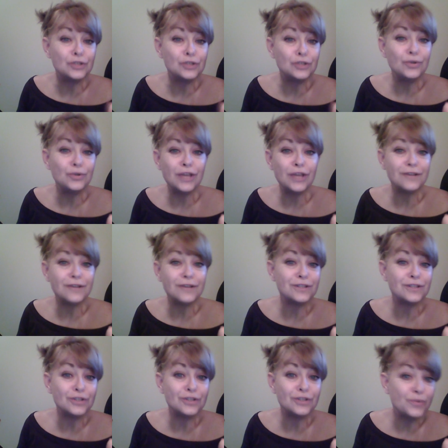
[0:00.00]

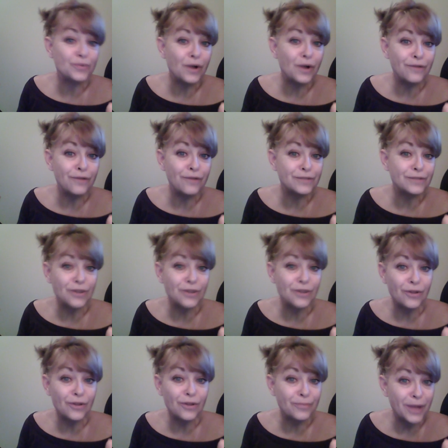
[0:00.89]
2012 is
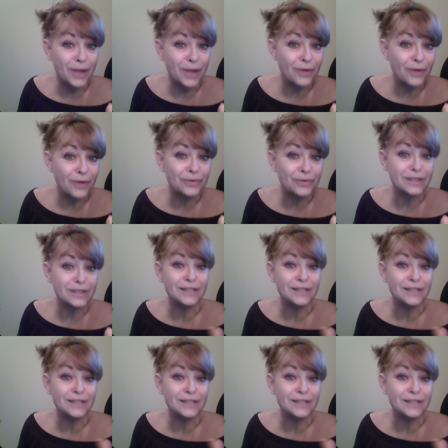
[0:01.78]
all about,